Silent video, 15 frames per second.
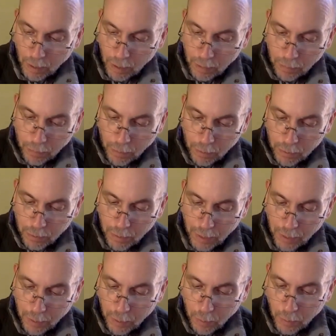It falls
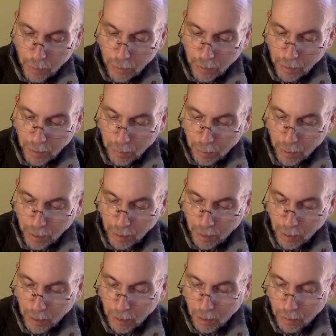neither within the
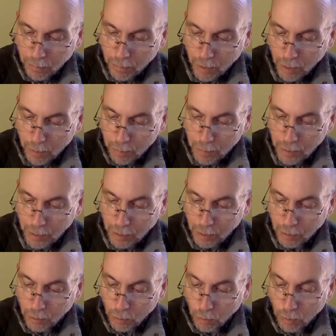predicate of
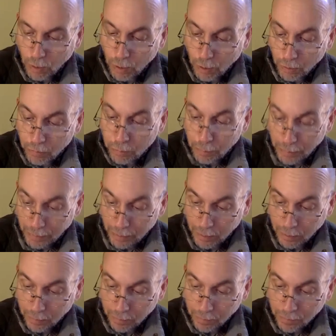non-being nor of
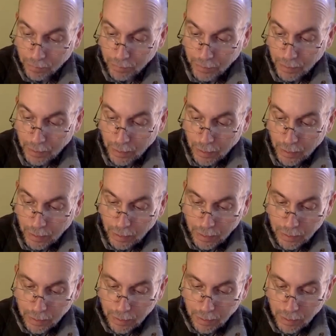being.
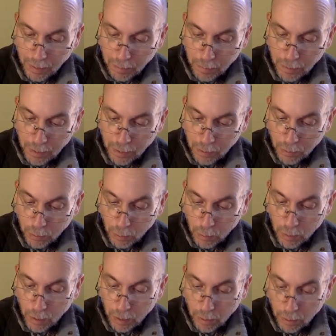Existing beings do
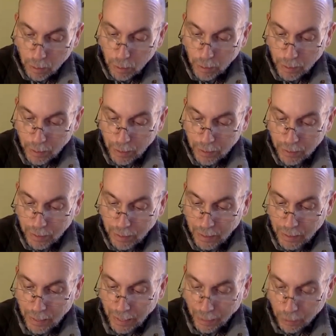not know it as it
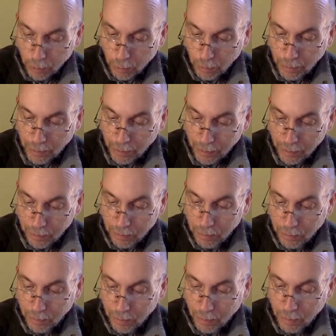actually
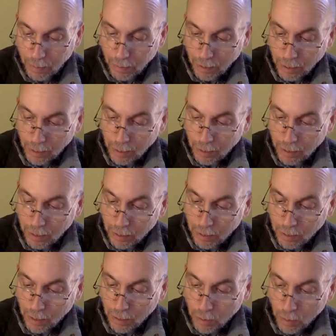is, and it does
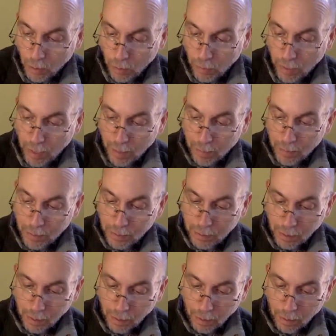not know them as
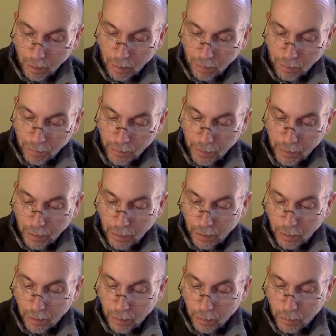they are.
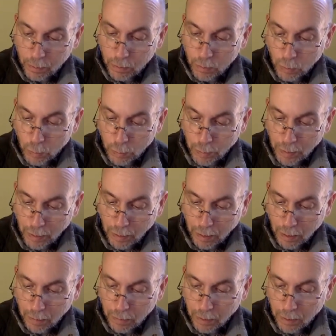There is no speaking
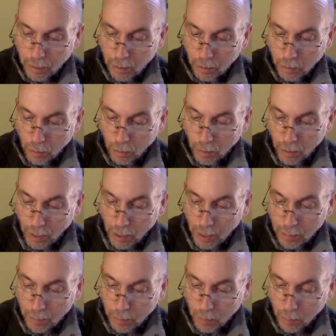of it, nor
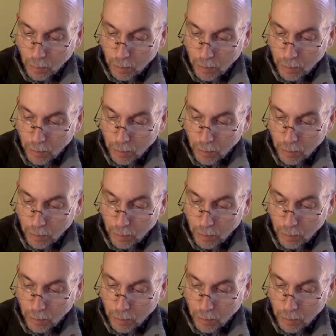name, nor